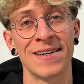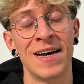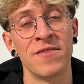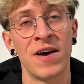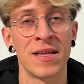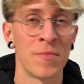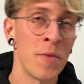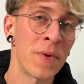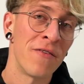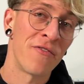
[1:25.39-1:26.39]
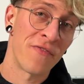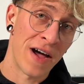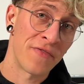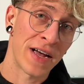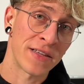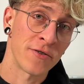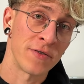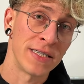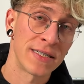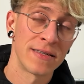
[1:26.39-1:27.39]
I divided them up in 5
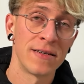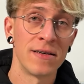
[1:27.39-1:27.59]
categories.